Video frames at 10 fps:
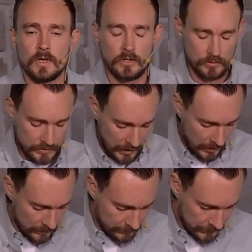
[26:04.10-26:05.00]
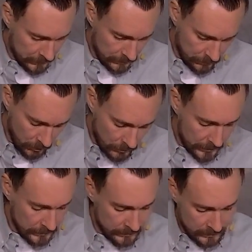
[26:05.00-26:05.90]
Are you tired of feeling
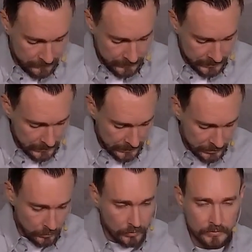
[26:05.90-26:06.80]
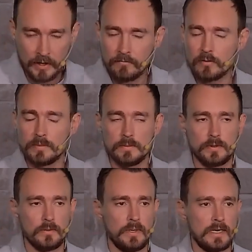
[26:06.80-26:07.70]
broken and feeling like you will never be
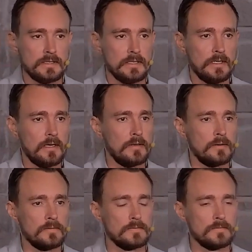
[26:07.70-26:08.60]
put back together?